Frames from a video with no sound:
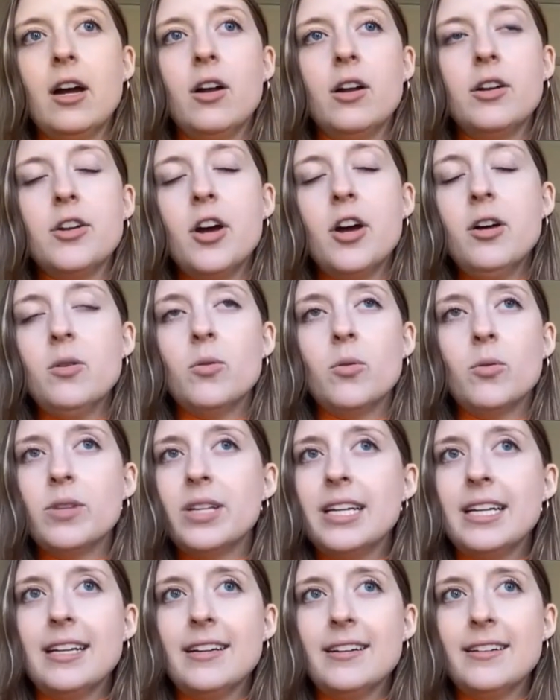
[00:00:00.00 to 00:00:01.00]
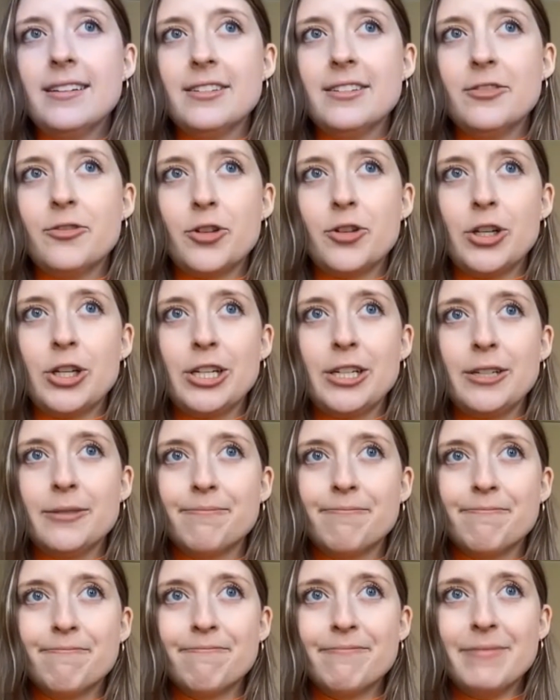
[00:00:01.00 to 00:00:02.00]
not only for